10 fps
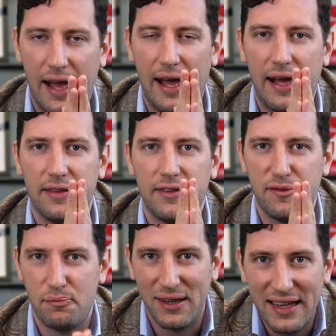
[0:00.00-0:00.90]
And
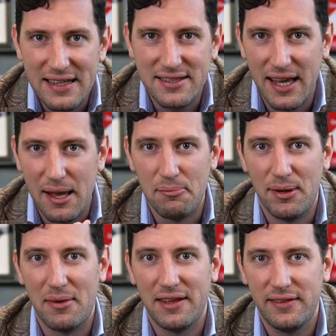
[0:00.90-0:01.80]
please
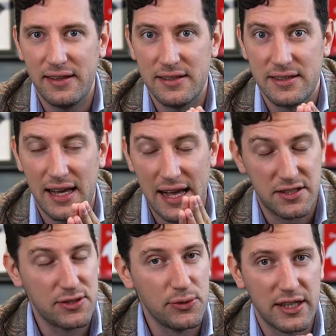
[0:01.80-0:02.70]
implement this as
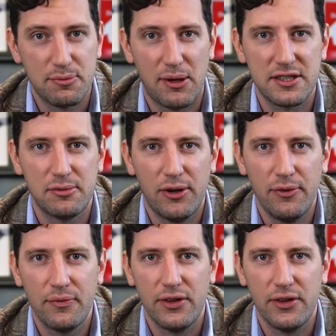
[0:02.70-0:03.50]
soon as possible.